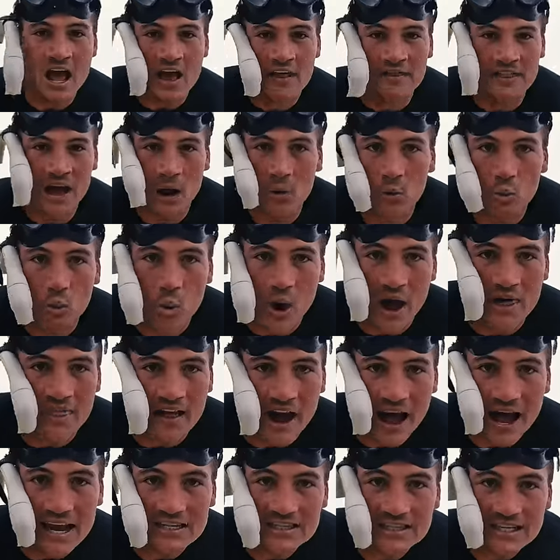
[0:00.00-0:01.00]
that weather
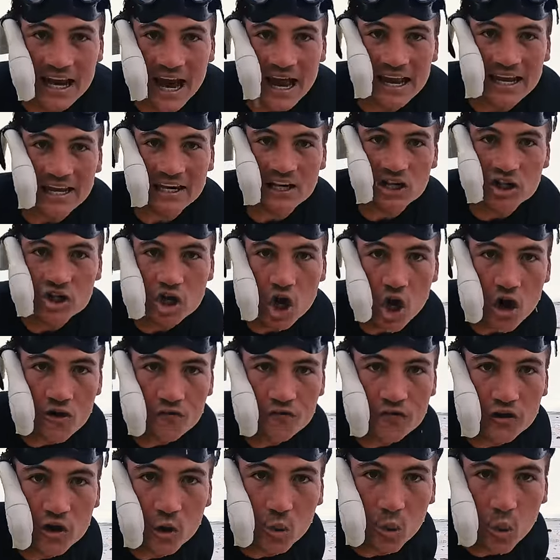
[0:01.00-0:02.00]
has taken a turn
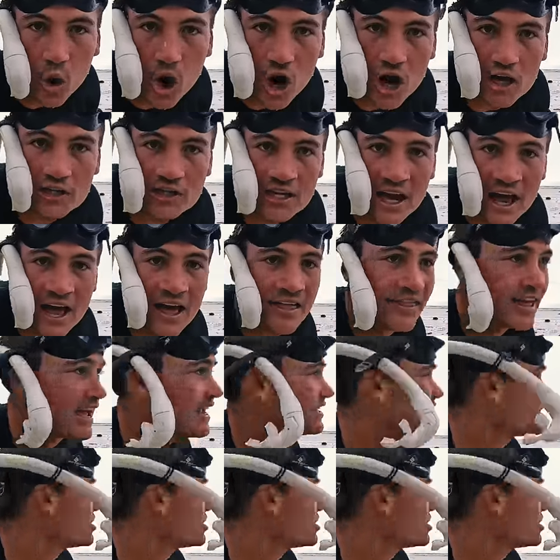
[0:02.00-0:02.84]
for the worse. There's